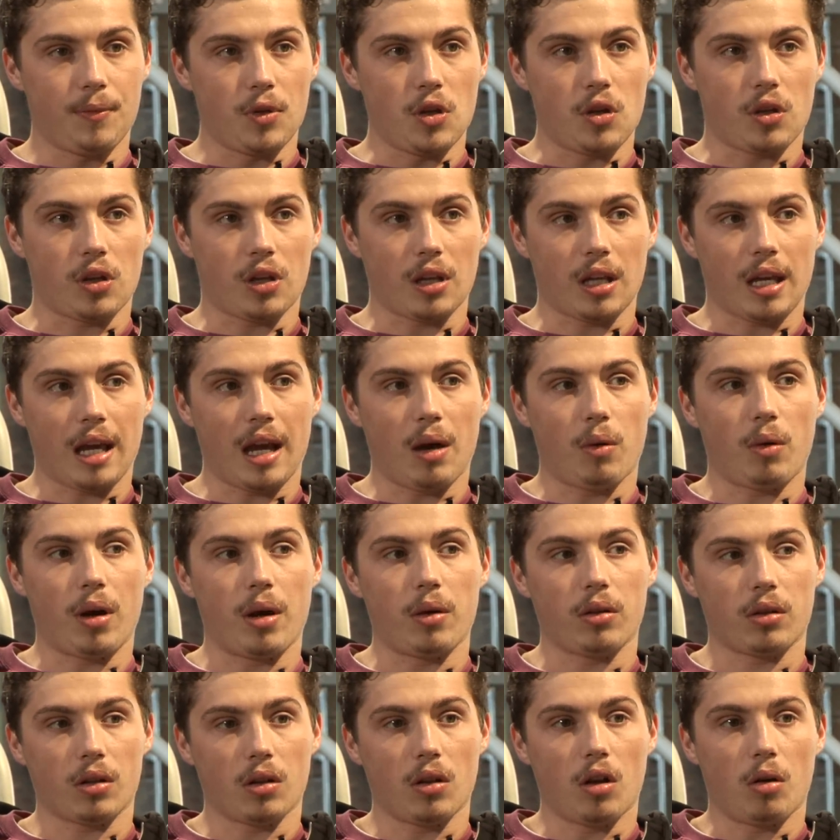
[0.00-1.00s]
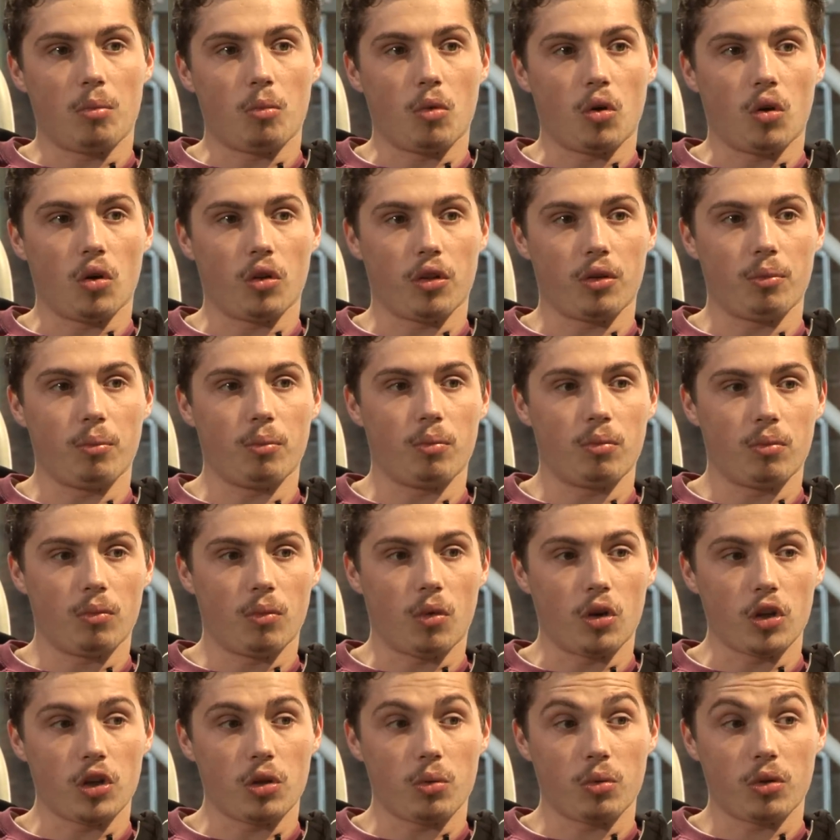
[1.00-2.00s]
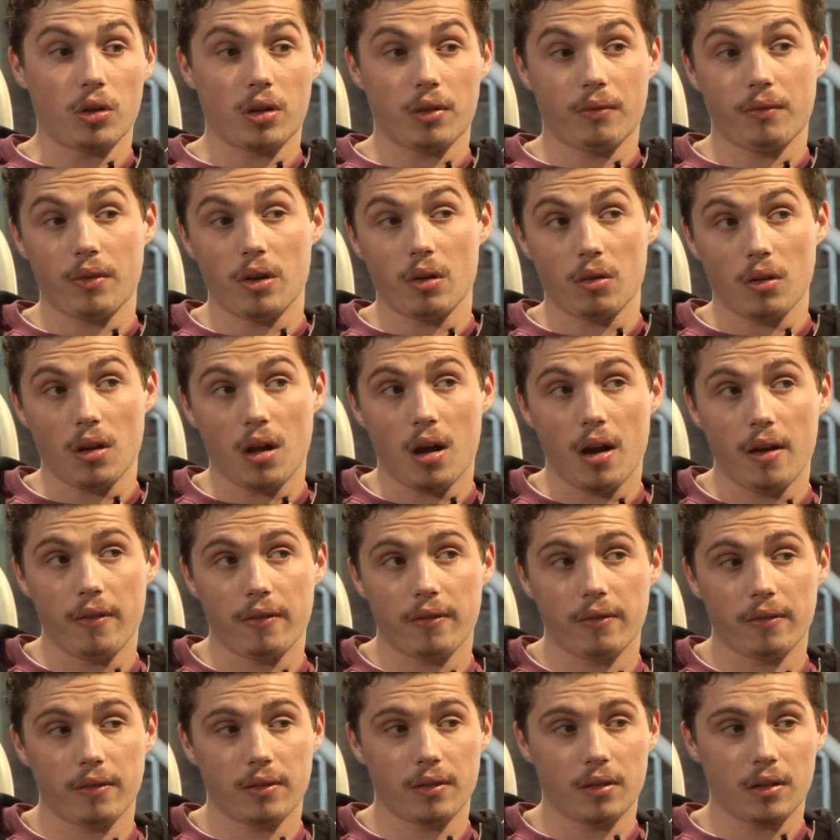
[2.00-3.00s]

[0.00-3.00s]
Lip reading: you can get away with a lot more than what you would in real life.